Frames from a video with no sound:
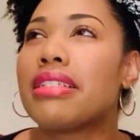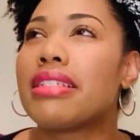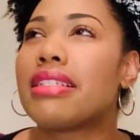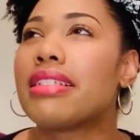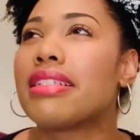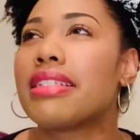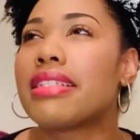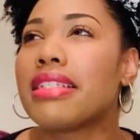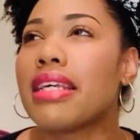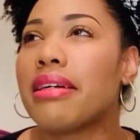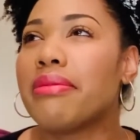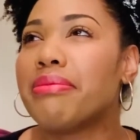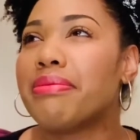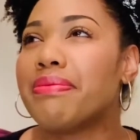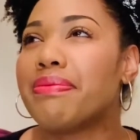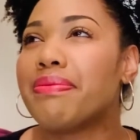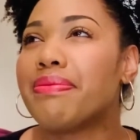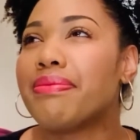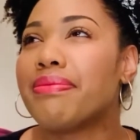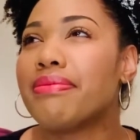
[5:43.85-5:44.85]
just
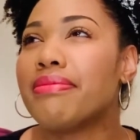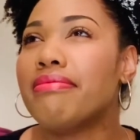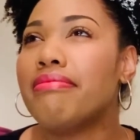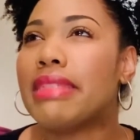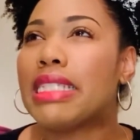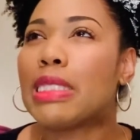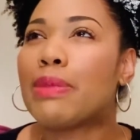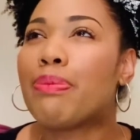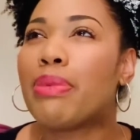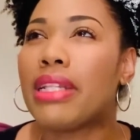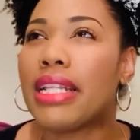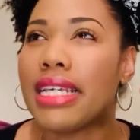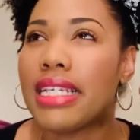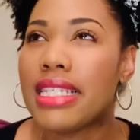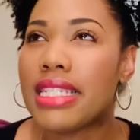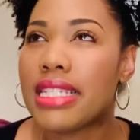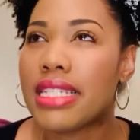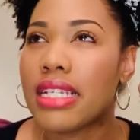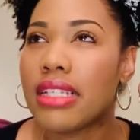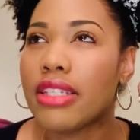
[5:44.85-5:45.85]

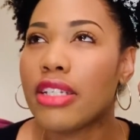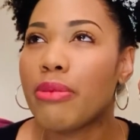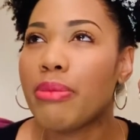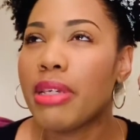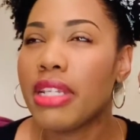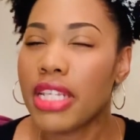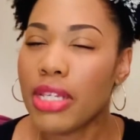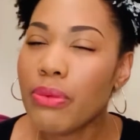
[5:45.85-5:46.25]
misplaced a little bit.